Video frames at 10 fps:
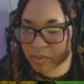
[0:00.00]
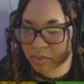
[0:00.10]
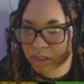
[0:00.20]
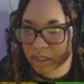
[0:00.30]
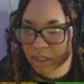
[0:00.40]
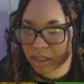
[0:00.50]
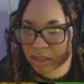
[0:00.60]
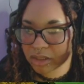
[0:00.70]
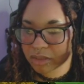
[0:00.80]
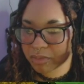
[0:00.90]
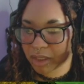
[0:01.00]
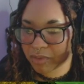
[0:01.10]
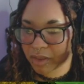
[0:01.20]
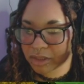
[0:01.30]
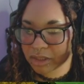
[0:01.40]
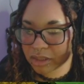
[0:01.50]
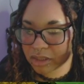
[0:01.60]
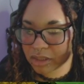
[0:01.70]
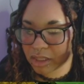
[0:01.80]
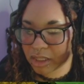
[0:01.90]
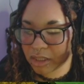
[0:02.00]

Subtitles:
we can just play around and see.